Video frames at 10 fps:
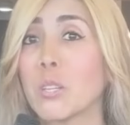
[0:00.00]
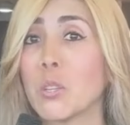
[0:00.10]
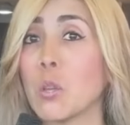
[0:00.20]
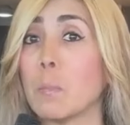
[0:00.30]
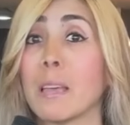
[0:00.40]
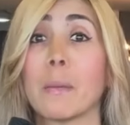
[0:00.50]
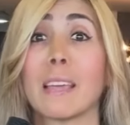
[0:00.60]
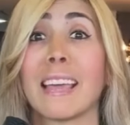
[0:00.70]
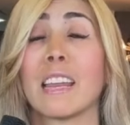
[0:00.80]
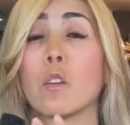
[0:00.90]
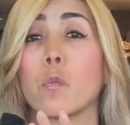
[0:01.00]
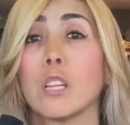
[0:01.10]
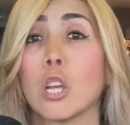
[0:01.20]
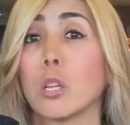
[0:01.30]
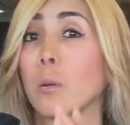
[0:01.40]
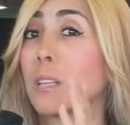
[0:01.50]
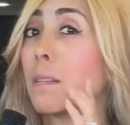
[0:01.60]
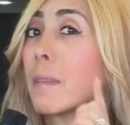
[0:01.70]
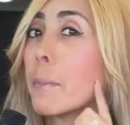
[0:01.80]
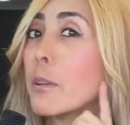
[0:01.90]
to you, maybe getting really close,
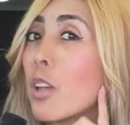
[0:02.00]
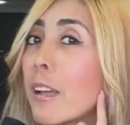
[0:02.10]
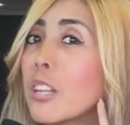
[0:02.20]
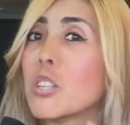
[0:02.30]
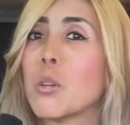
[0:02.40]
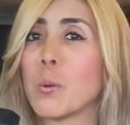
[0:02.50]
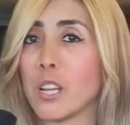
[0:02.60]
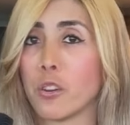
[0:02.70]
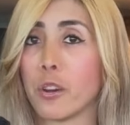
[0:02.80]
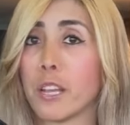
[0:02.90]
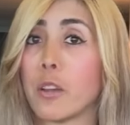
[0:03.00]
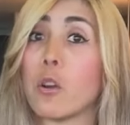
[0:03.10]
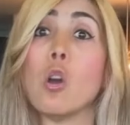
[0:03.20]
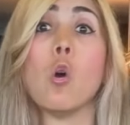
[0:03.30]
maybe talking to you in your ear,